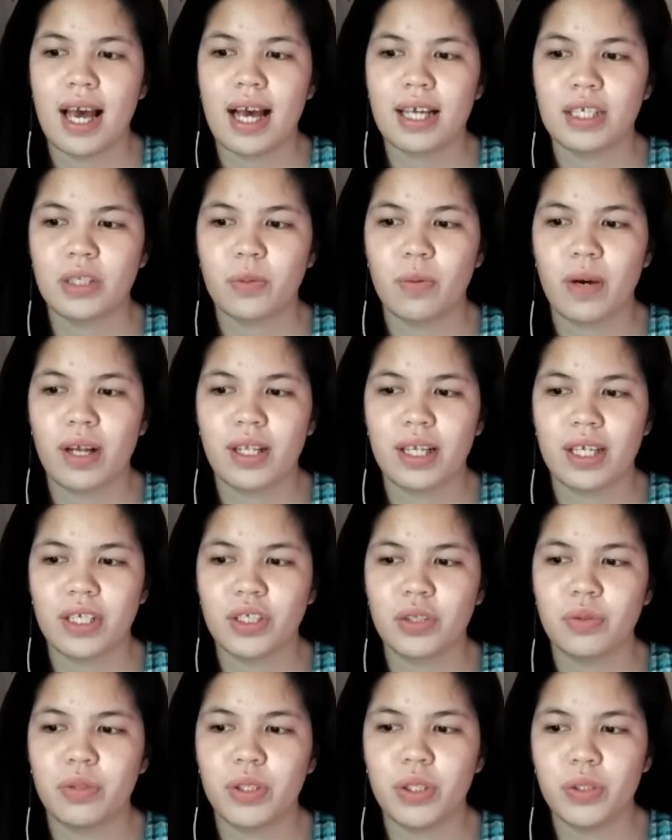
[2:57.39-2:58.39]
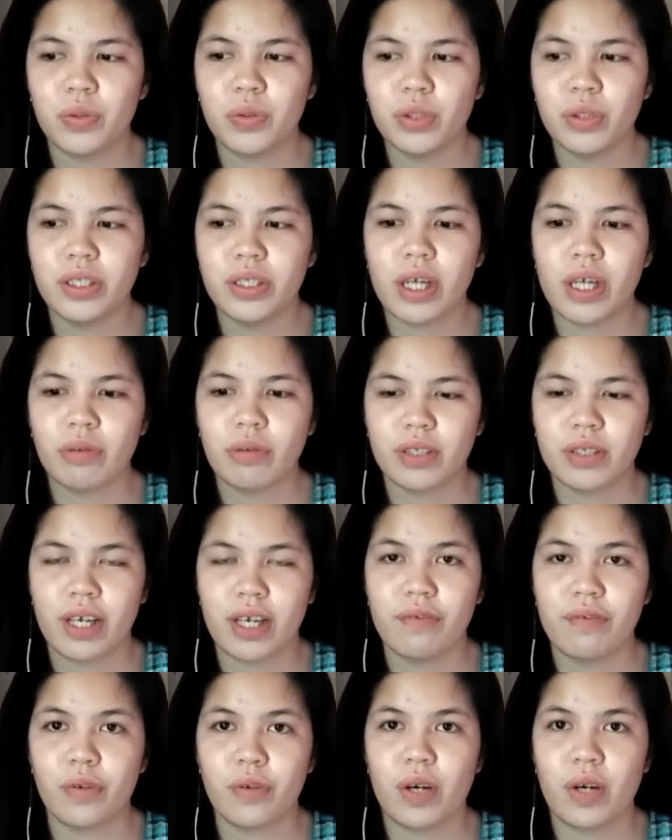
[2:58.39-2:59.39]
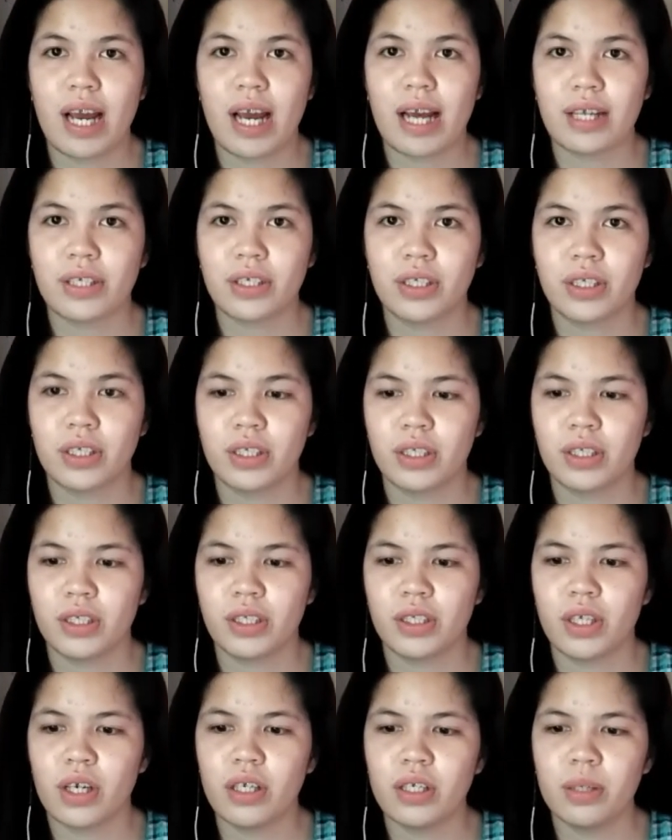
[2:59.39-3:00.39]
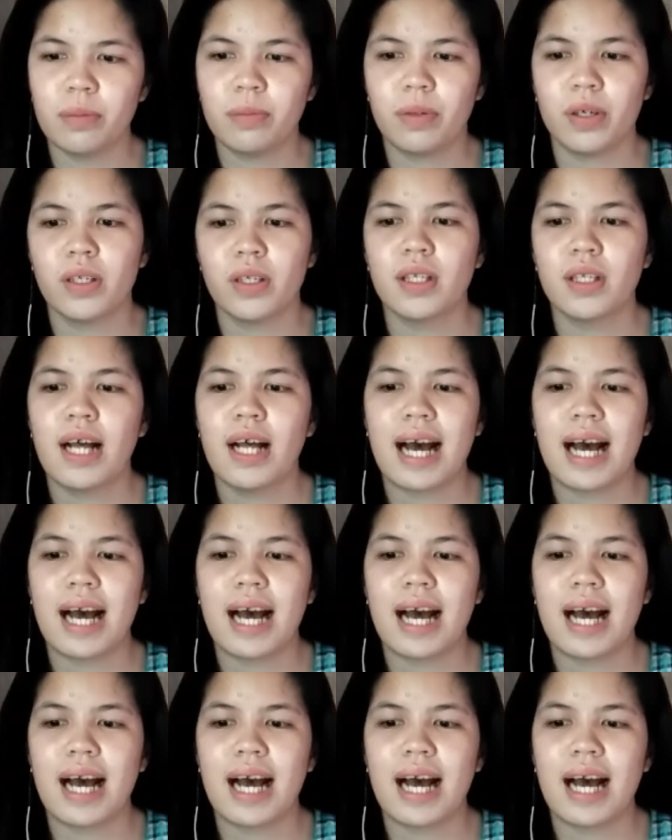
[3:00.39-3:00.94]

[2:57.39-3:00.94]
as well as reduce downtime for actionable